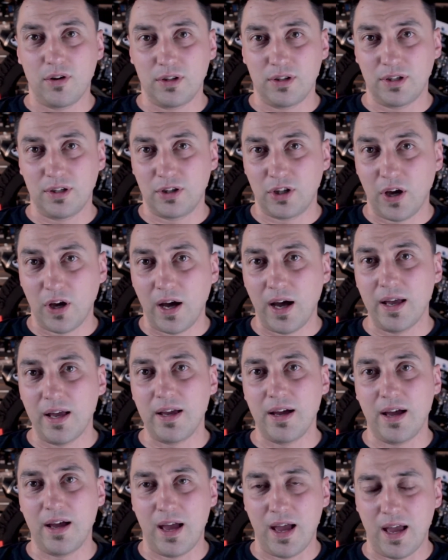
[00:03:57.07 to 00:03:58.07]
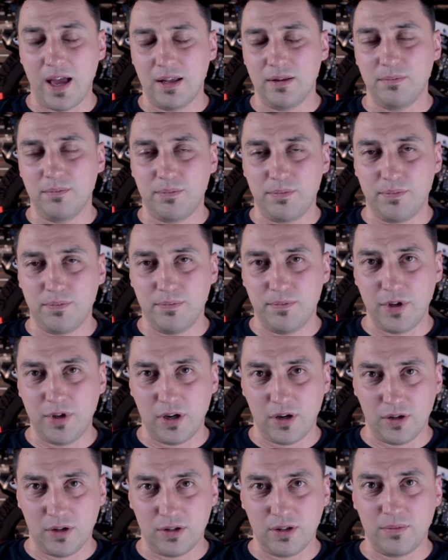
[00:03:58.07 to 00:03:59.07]
the tire, and
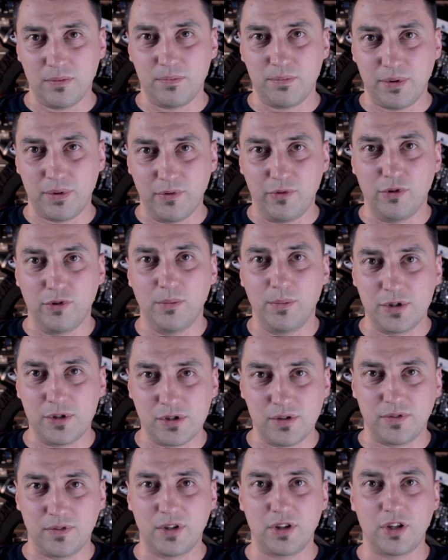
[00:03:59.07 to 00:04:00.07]
the performance of the